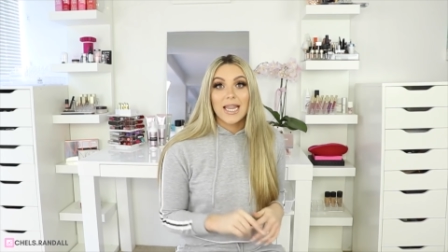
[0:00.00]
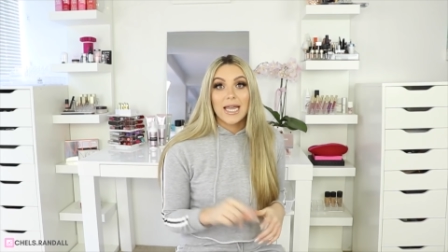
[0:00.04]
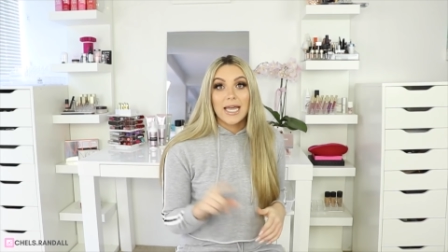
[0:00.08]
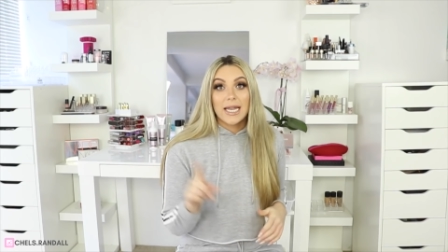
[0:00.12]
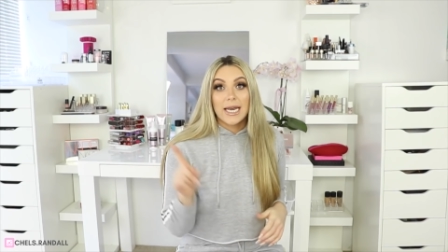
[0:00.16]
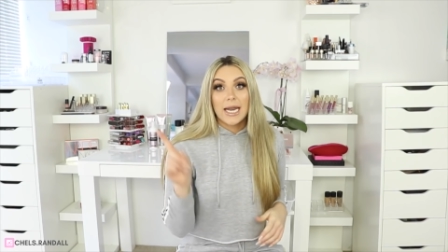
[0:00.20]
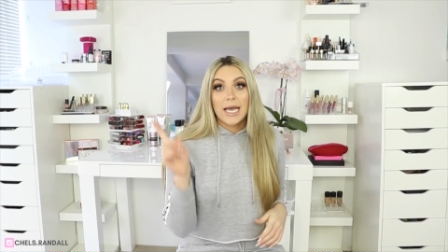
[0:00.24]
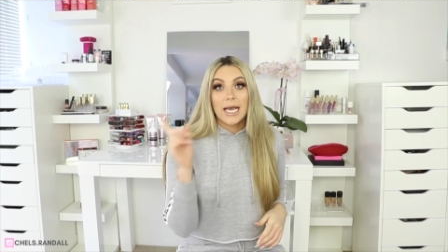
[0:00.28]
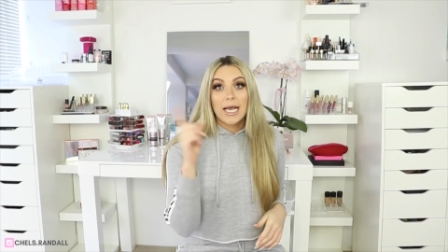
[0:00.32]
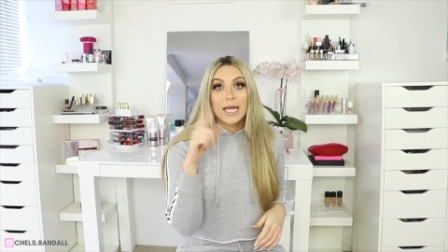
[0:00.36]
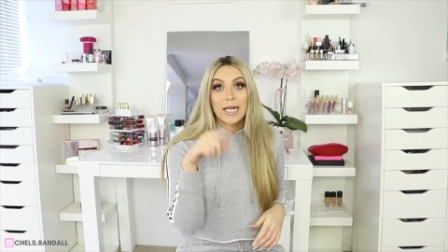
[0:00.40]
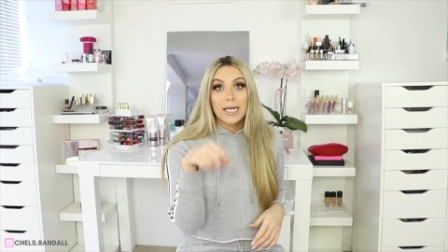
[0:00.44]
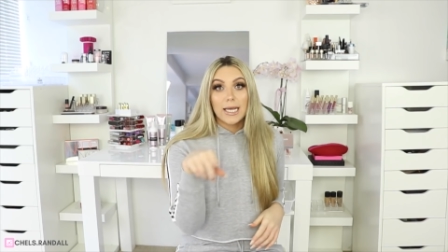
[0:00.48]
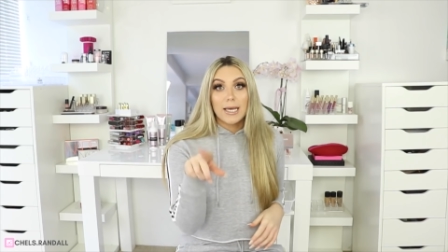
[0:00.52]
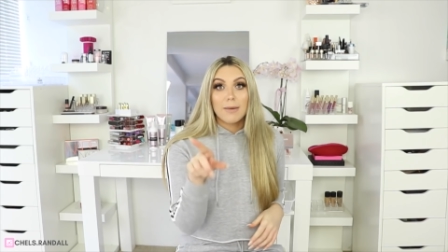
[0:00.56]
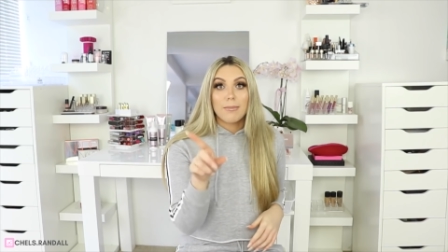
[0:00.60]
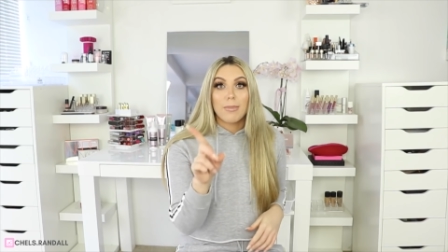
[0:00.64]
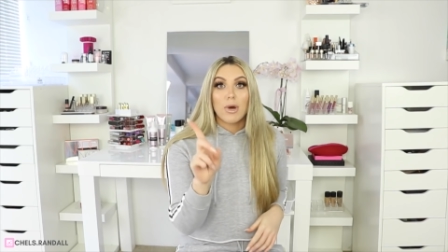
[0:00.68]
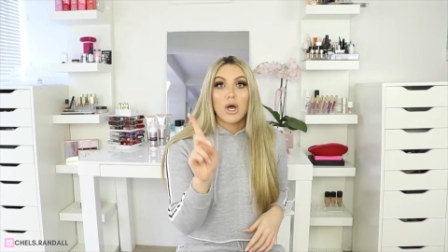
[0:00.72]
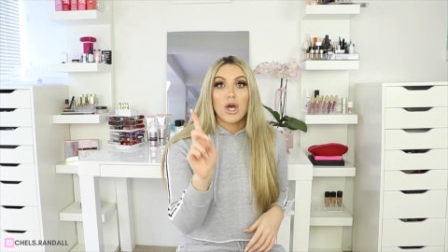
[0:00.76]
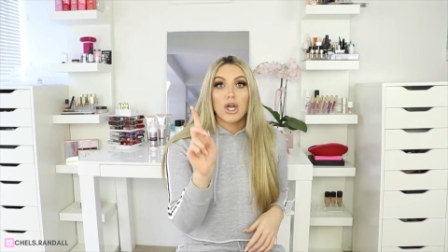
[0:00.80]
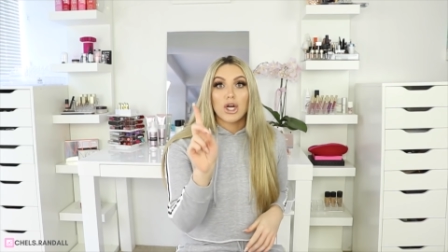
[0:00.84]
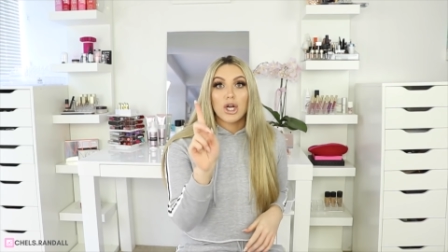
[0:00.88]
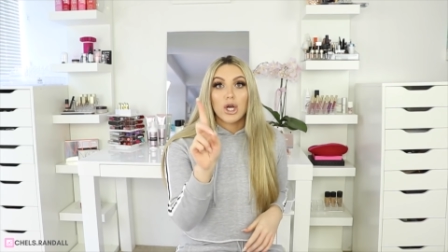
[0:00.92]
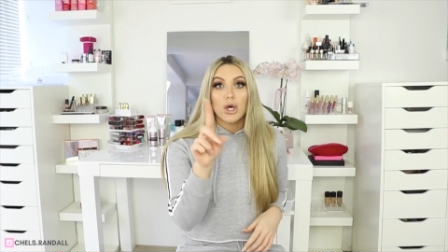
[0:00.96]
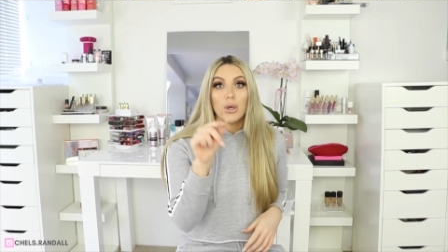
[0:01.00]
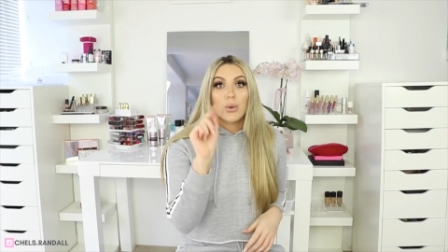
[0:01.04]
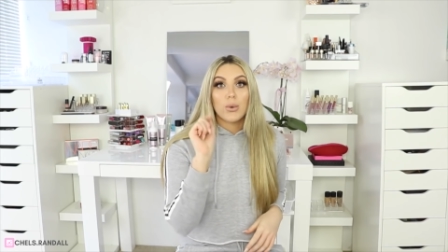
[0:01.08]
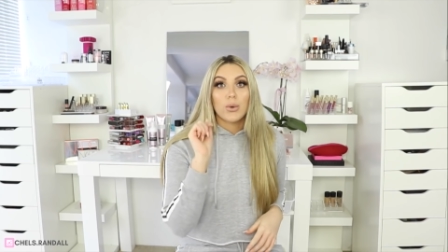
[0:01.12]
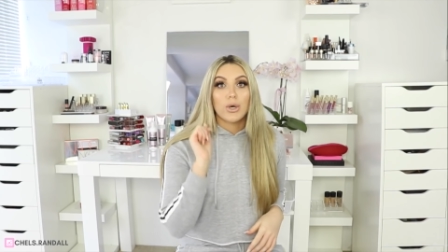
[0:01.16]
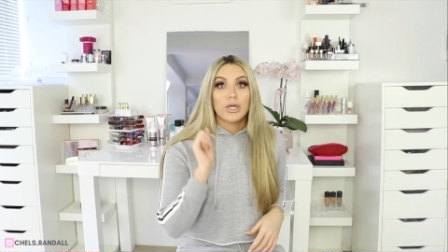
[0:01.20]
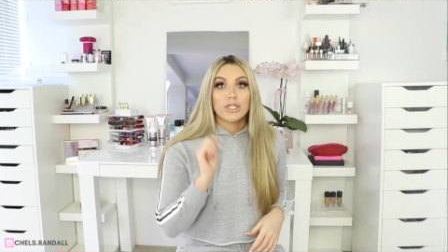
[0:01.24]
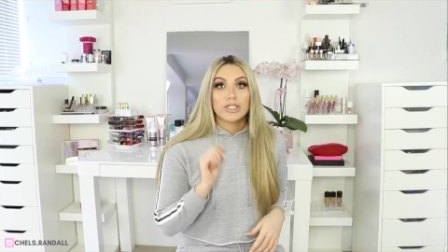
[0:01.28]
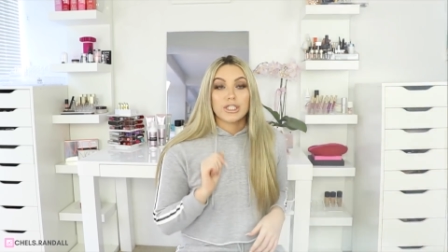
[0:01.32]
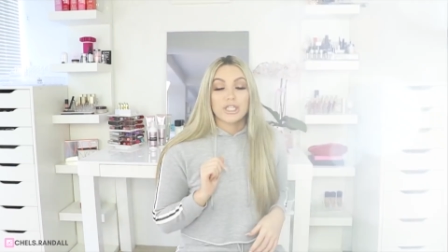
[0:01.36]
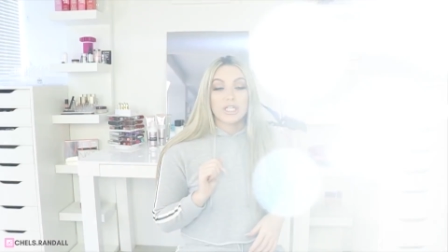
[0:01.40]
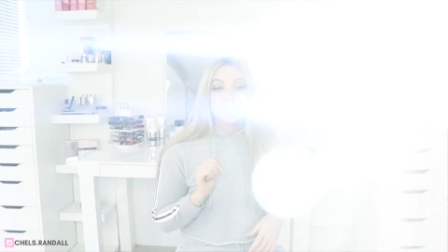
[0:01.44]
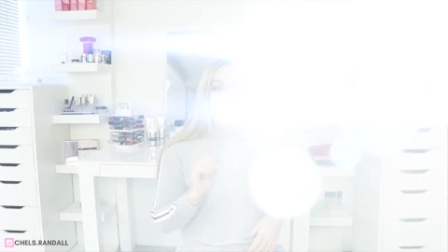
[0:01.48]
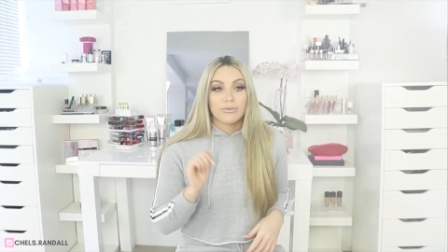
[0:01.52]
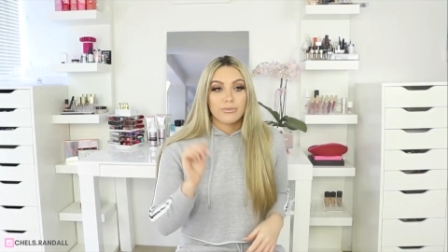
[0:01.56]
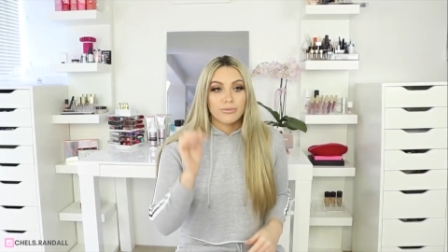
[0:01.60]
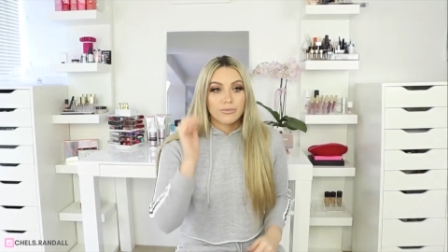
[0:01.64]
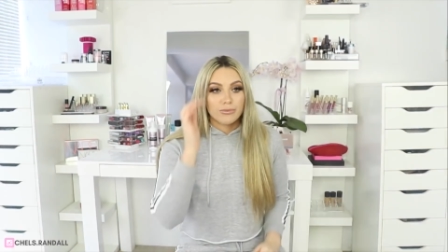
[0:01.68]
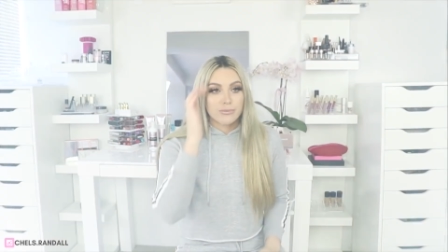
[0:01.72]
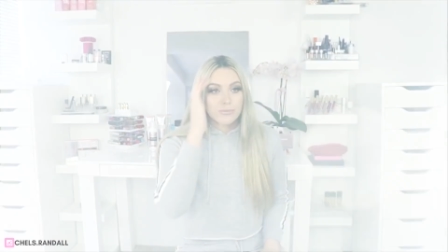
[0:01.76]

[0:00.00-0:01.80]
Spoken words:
then keep on watching.